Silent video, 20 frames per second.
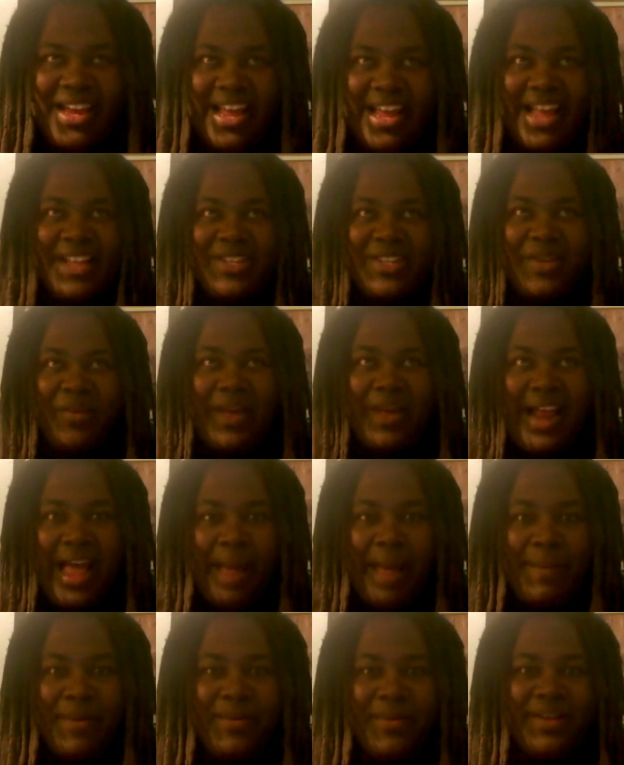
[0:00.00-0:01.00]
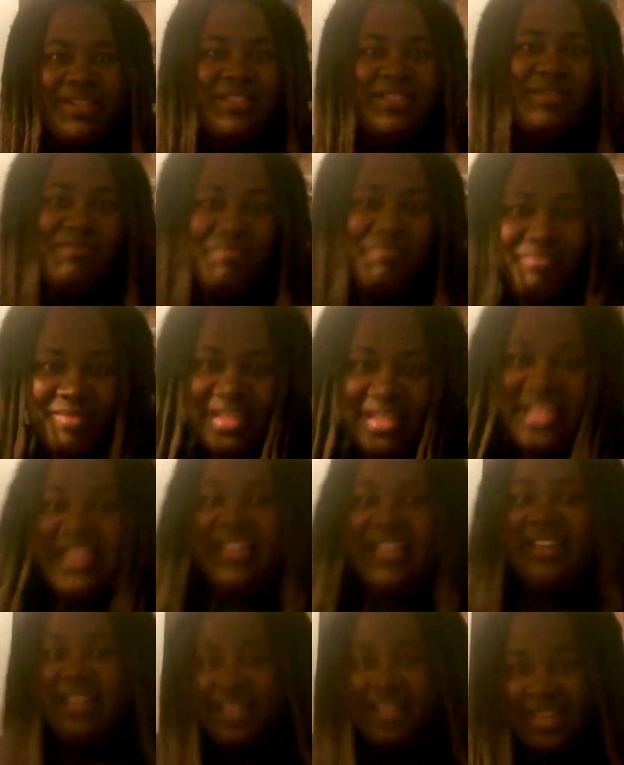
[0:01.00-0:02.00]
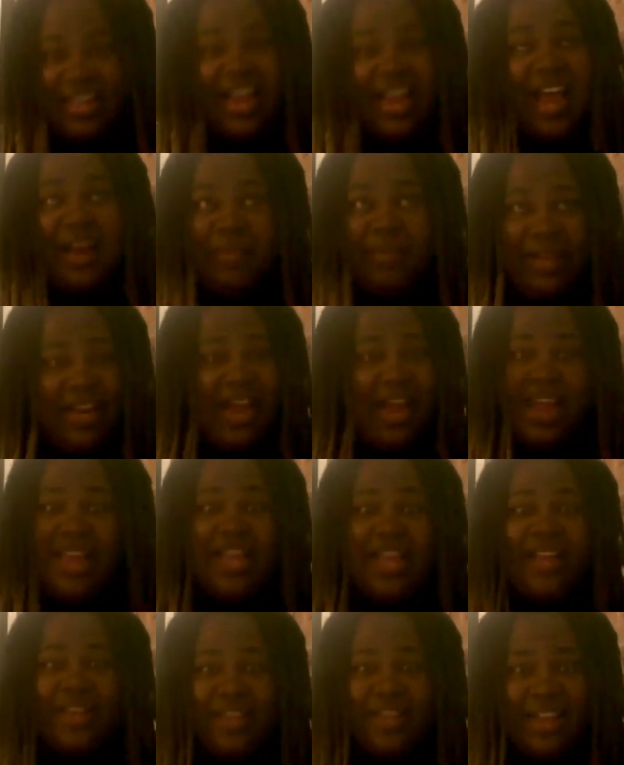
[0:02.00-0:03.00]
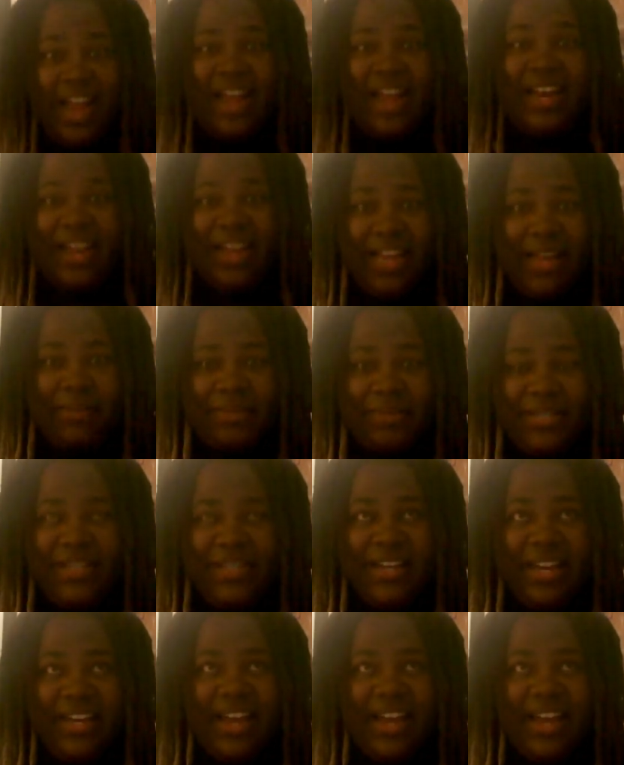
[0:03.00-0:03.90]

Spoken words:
And so what happened was, he got hit, he got clipped.